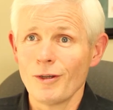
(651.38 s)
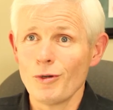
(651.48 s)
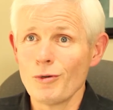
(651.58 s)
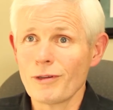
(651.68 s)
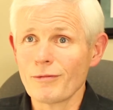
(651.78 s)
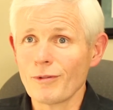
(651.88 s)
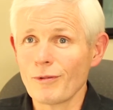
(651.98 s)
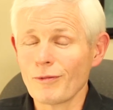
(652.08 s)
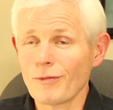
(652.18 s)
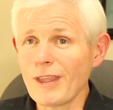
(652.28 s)
who's
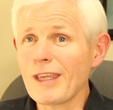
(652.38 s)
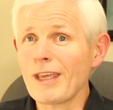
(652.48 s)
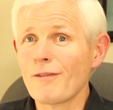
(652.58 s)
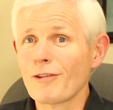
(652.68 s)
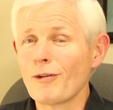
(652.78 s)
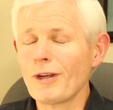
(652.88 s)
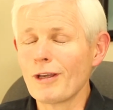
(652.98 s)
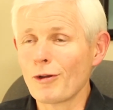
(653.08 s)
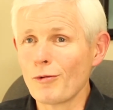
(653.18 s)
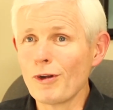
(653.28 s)
thinking of
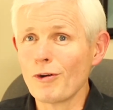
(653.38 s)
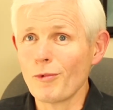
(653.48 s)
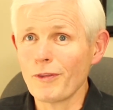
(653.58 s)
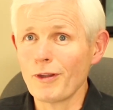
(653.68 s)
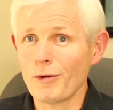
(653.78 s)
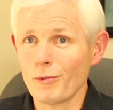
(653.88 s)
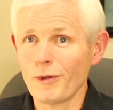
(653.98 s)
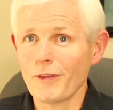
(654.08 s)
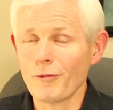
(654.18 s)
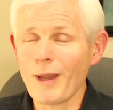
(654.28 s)
starting a career in what
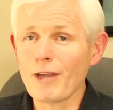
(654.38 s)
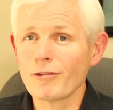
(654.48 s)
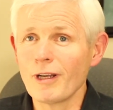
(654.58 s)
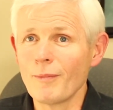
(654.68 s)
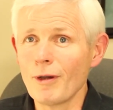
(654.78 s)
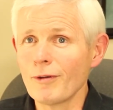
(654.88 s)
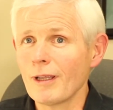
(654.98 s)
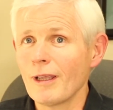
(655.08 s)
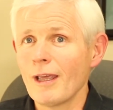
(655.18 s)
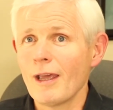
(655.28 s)
they're passionate about,
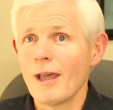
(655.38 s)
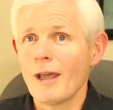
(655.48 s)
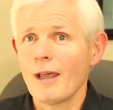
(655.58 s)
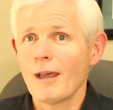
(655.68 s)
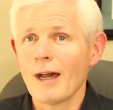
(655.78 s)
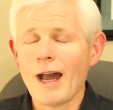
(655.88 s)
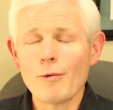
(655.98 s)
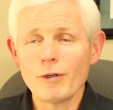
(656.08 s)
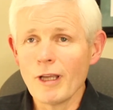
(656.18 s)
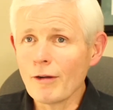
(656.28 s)
I
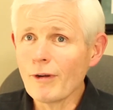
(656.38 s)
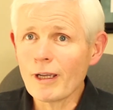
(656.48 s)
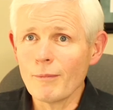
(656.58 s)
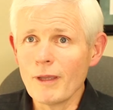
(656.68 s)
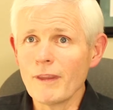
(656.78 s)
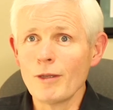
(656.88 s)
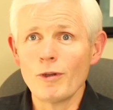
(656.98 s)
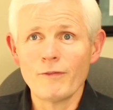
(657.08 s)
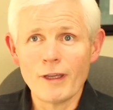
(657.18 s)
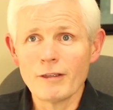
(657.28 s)
would not recommend that you
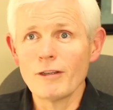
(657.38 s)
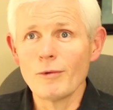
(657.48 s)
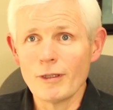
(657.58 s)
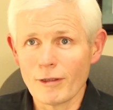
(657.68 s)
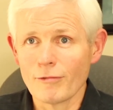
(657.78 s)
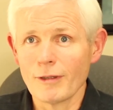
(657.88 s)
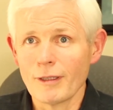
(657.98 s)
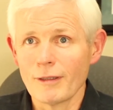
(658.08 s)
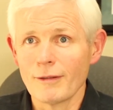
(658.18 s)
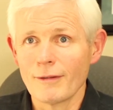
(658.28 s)
invent a new
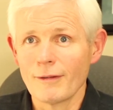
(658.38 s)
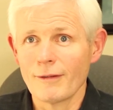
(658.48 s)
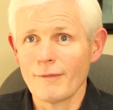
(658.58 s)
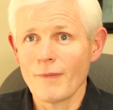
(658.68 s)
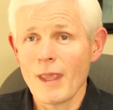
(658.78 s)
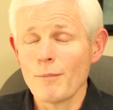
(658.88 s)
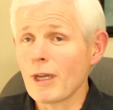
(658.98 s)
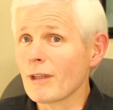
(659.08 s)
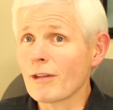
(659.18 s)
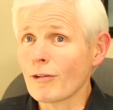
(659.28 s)
industry.
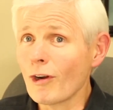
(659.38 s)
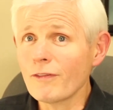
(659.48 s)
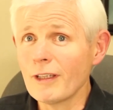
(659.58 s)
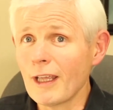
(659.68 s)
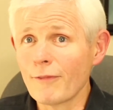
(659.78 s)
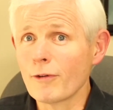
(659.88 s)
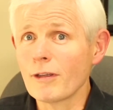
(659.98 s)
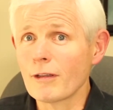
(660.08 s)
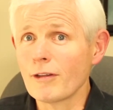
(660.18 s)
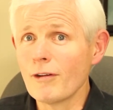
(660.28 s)
Because I starved to death for
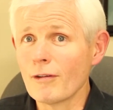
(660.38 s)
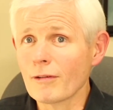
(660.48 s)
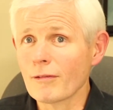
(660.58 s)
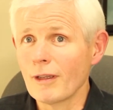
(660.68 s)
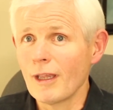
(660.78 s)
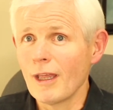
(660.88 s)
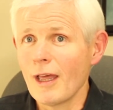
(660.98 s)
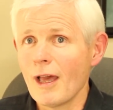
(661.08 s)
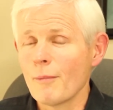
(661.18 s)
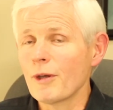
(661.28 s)
6 years.
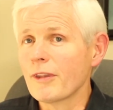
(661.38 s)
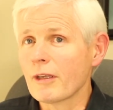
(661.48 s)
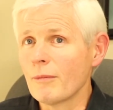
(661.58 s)
But the